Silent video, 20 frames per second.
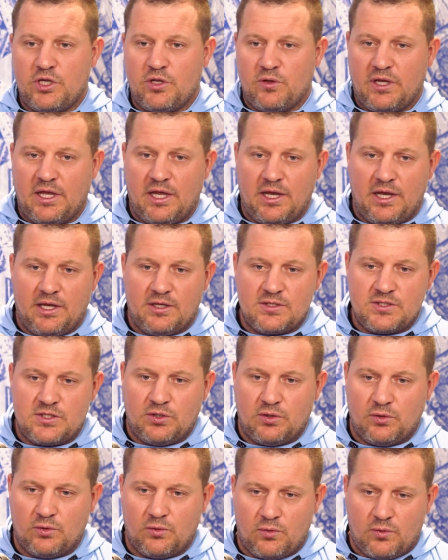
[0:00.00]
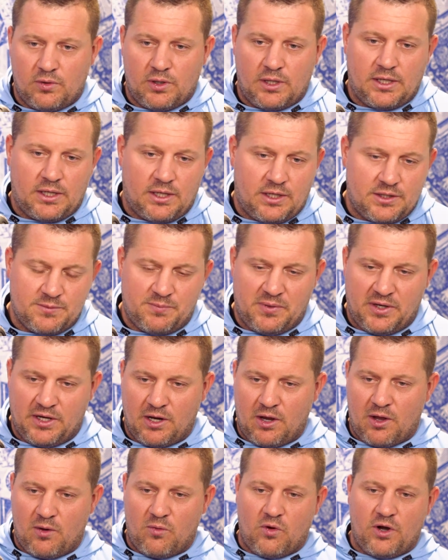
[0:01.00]
you get into,
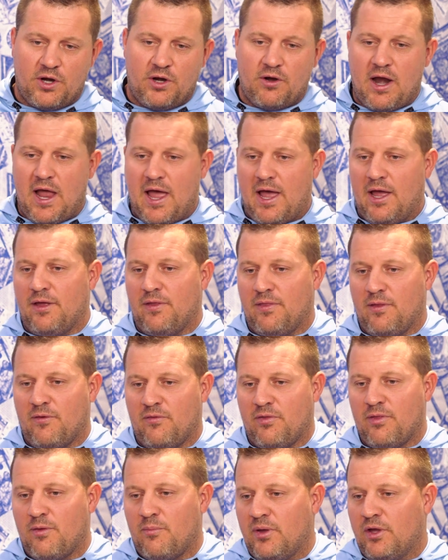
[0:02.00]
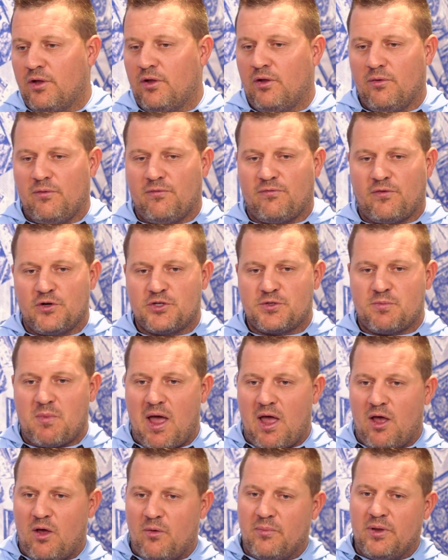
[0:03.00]
depending on where you're at in the build, first
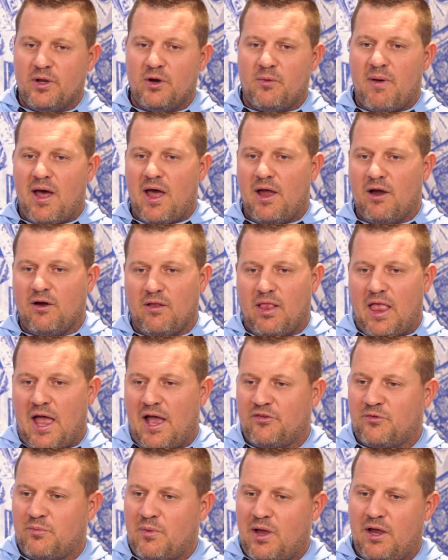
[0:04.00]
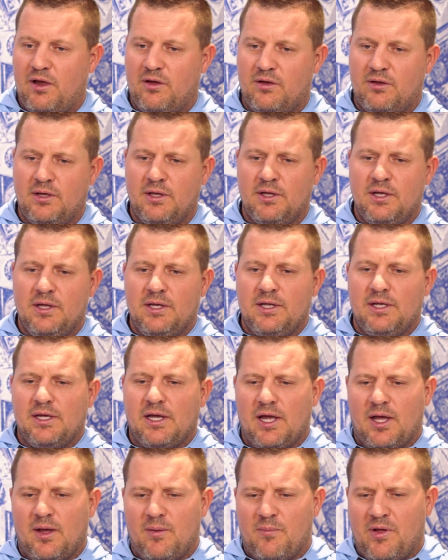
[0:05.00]
mile, middle mile, or last mile,
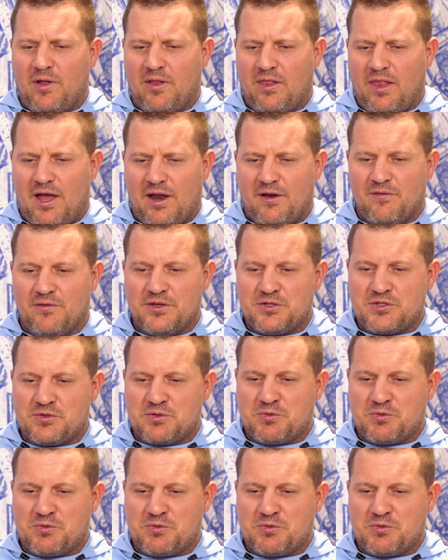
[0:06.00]
a lot of us